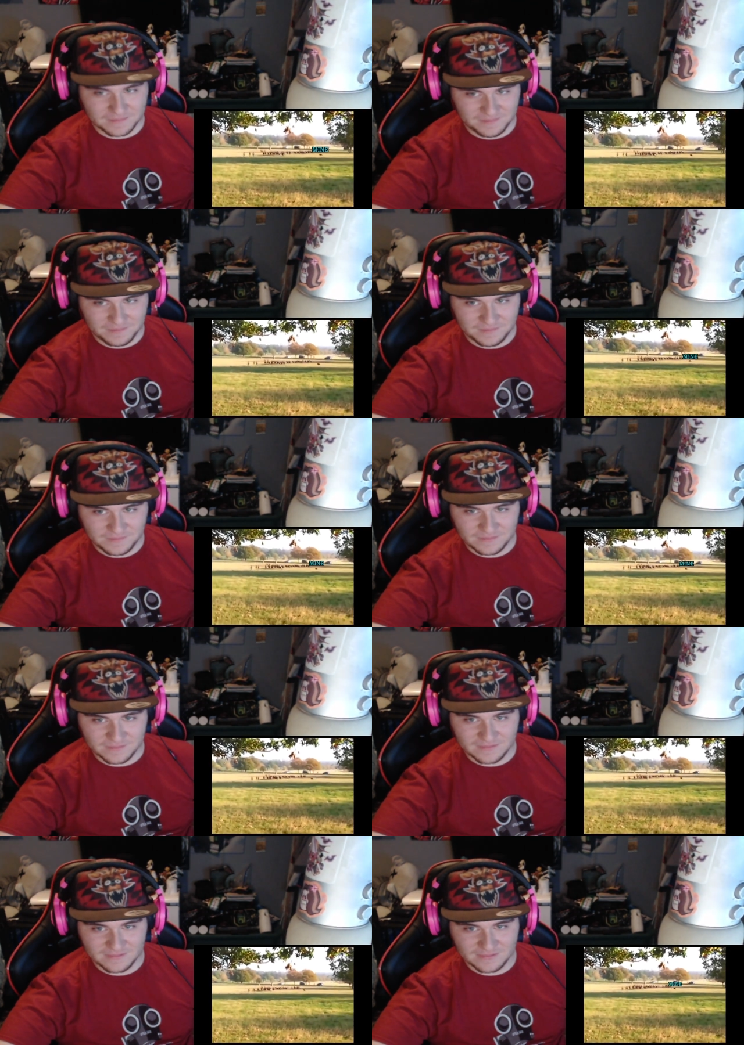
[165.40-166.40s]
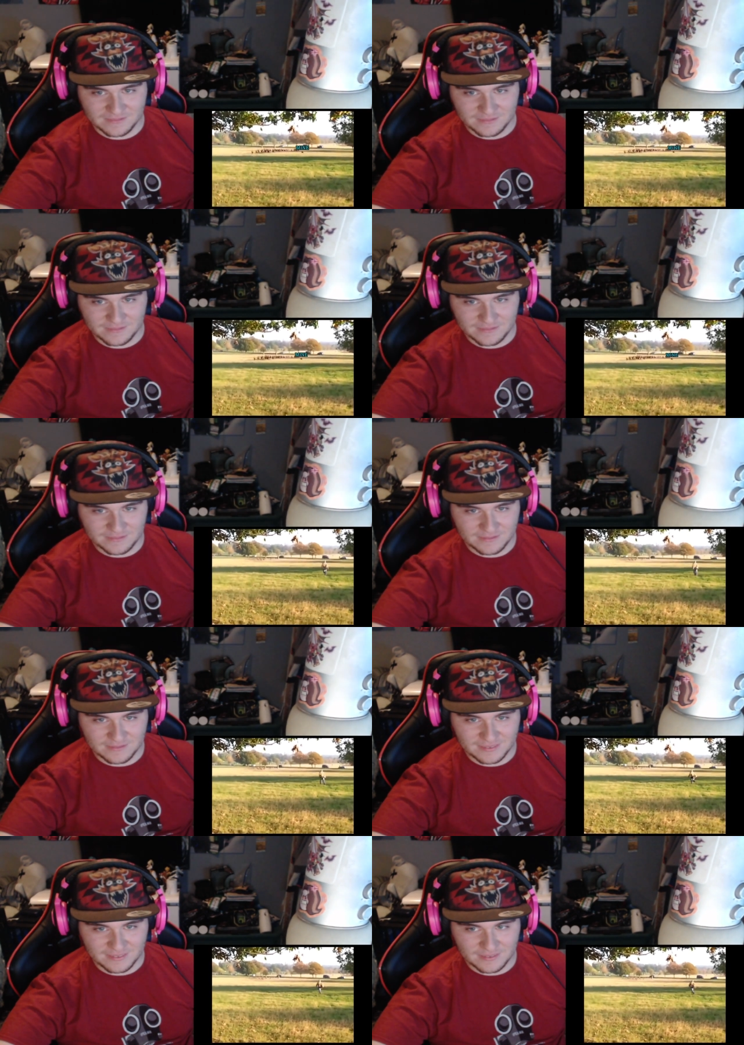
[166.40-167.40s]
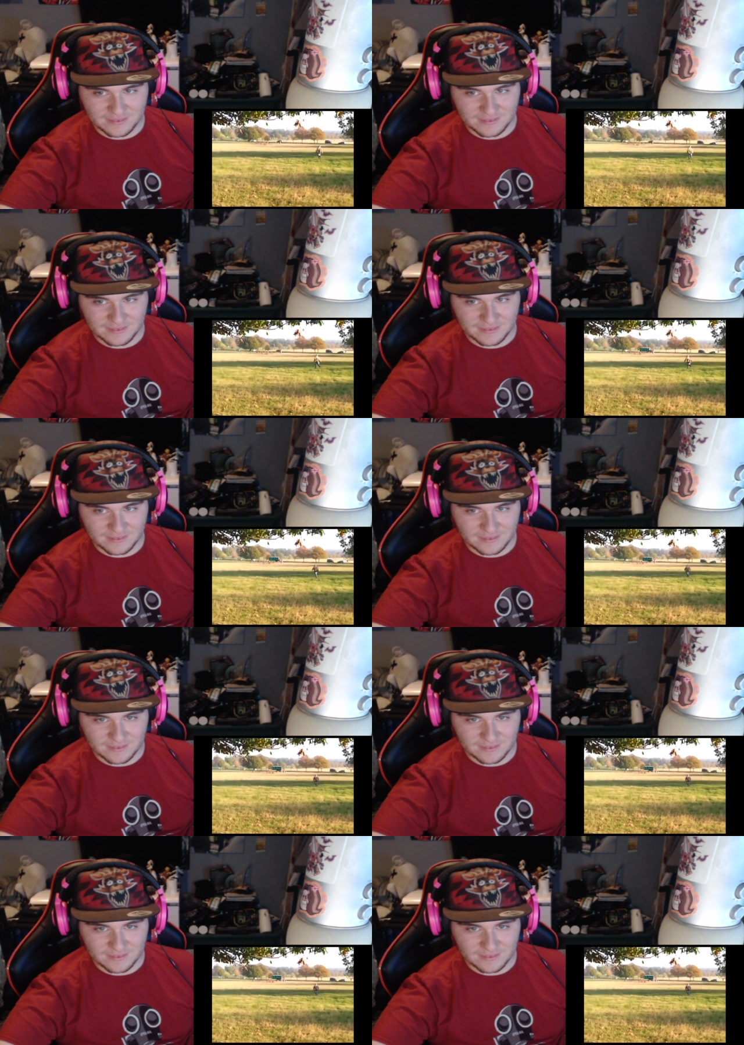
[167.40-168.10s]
No one is speaking in this clip.